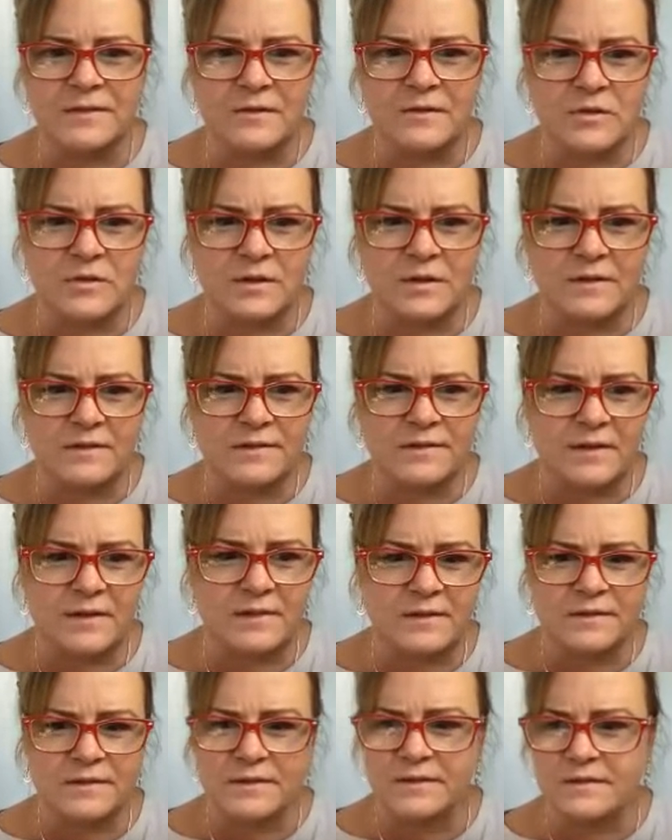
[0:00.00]
So you can see
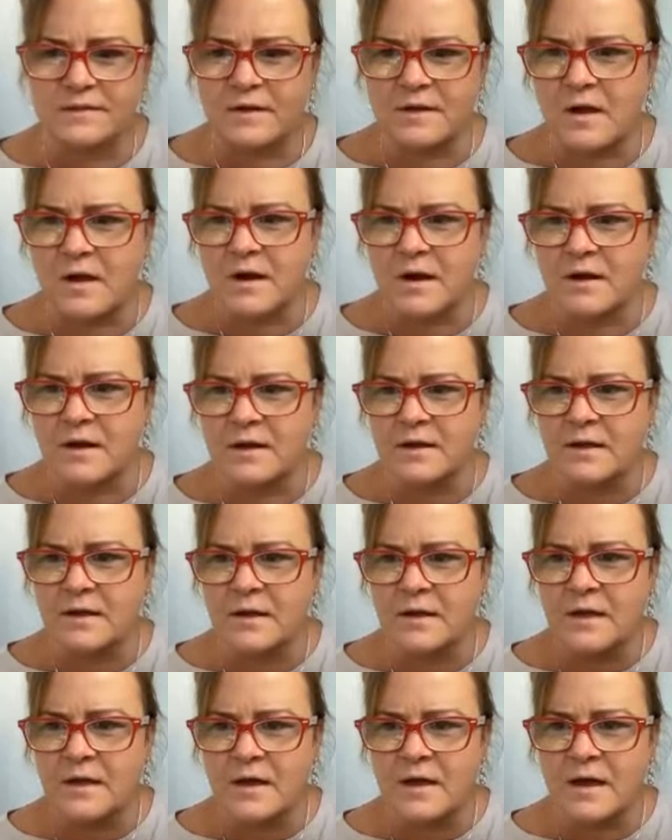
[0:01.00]
this is our
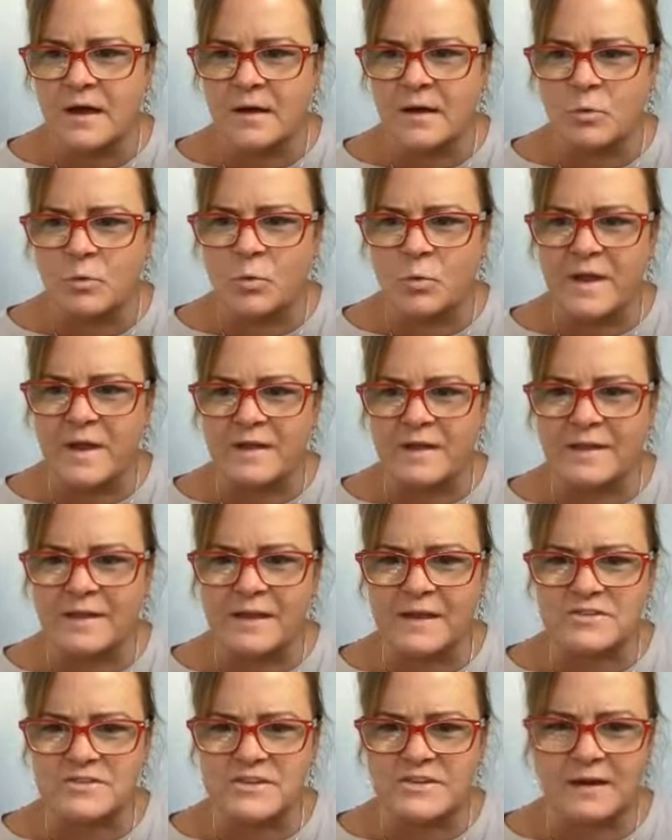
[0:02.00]

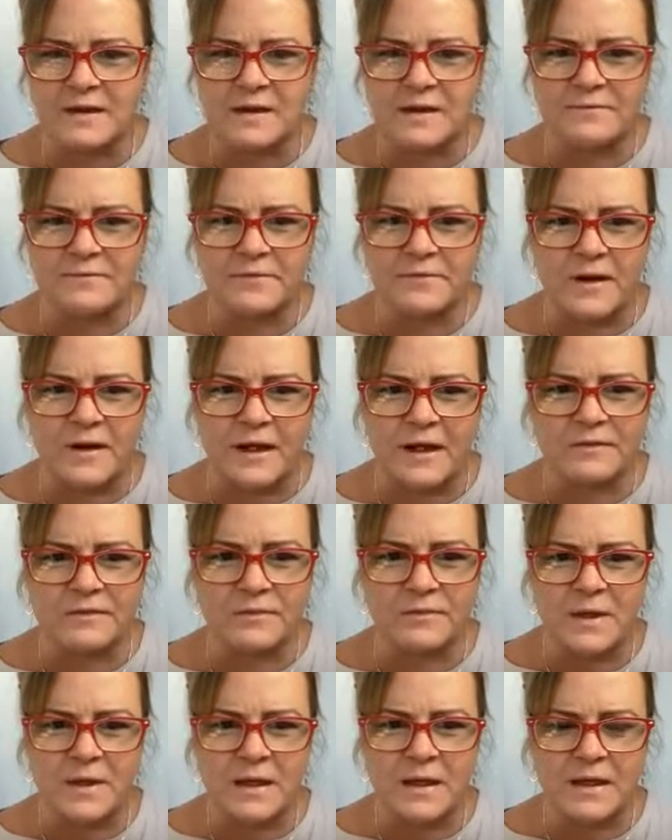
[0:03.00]
weekly agenda for
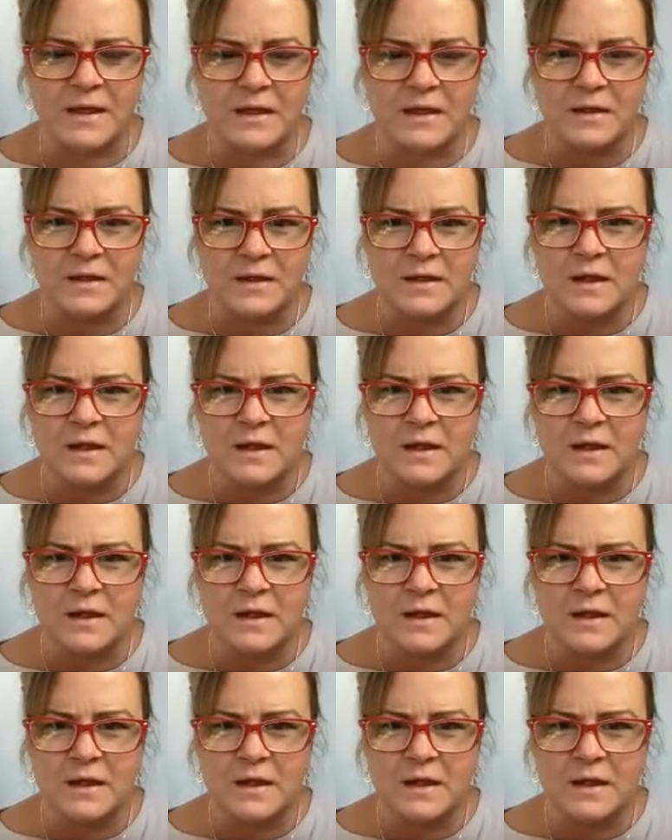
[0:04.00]
next week.